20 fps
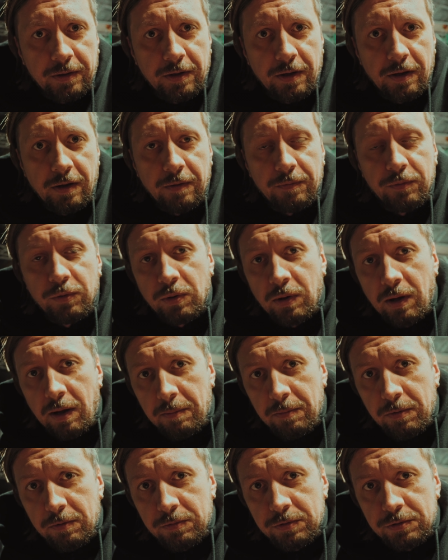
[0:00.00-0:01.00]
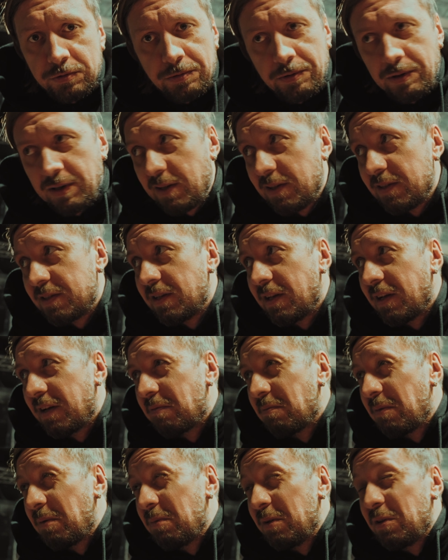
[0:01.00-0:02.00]
the new album which we released
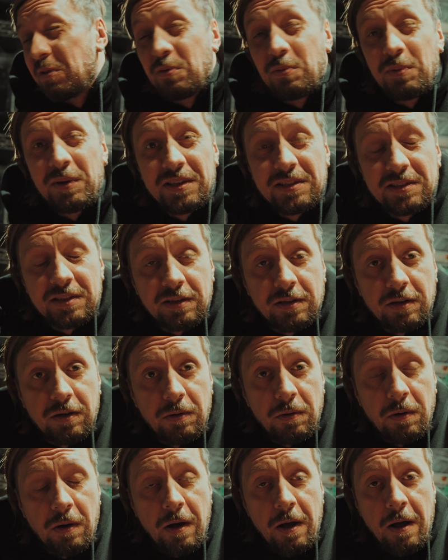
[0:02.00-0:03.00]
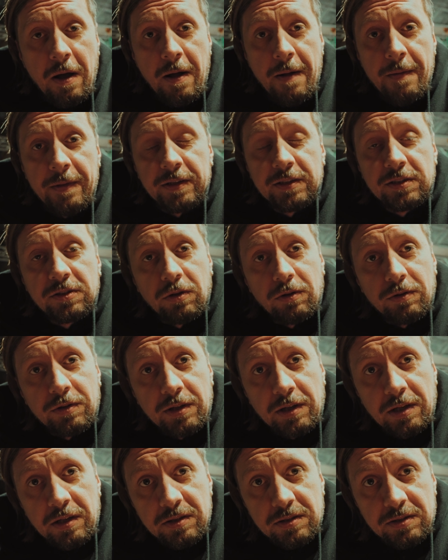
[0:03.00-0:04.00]
like maybe 2 weeks ago. It's called
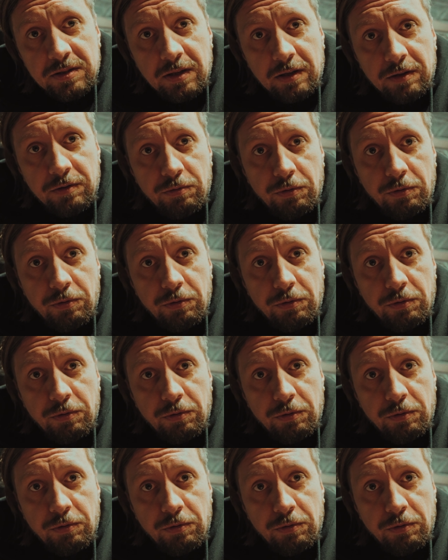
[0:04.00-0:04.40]
Instant